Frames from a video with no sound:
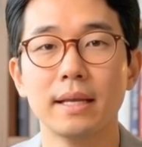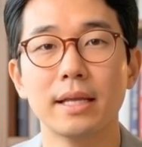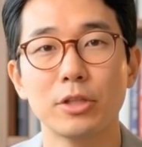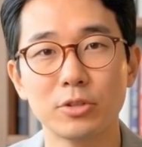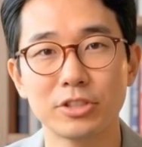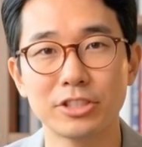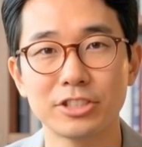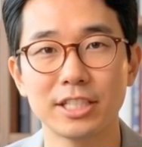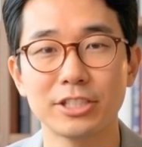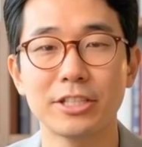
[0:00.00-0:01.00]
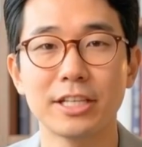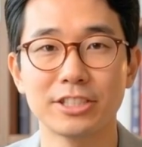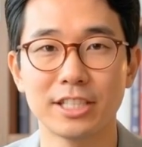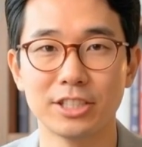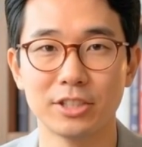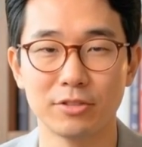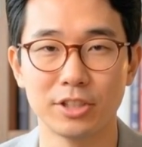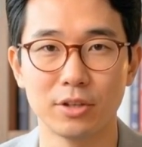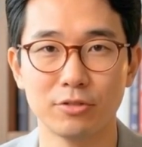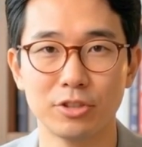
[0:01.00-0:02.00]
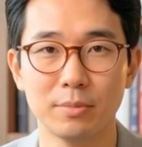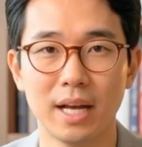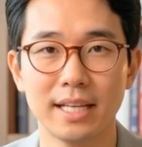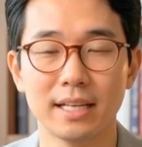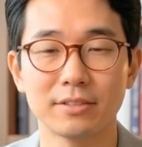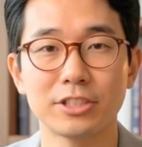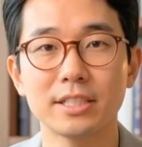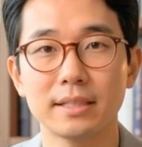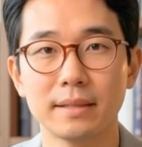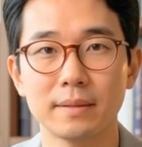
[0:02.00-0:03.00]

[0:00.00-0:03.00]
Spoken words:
this was the 6th consecutive year of supply deficit.